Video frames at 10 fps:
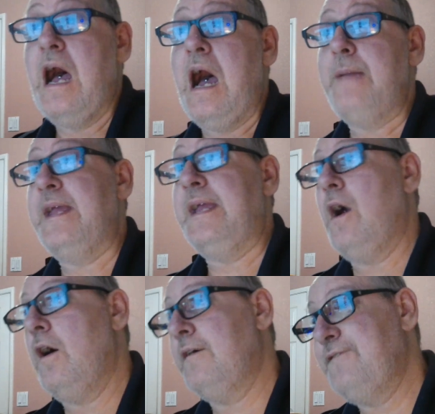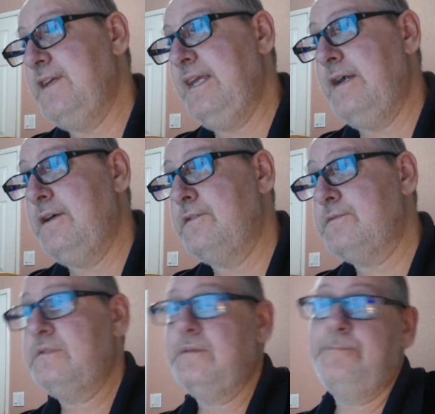I make all
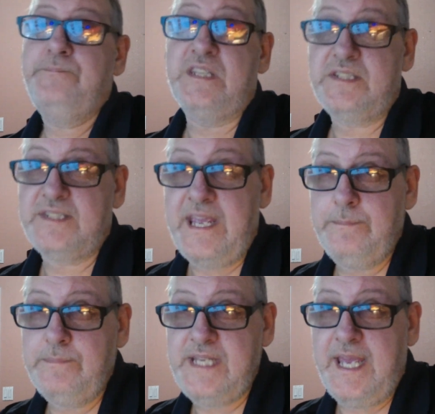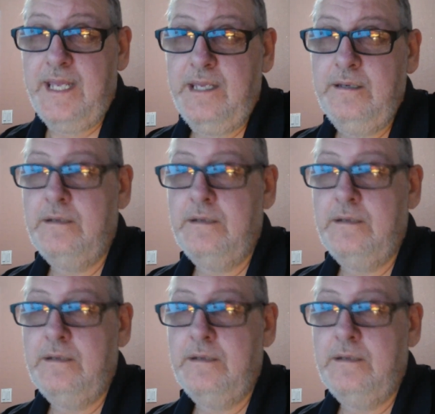videos the same day.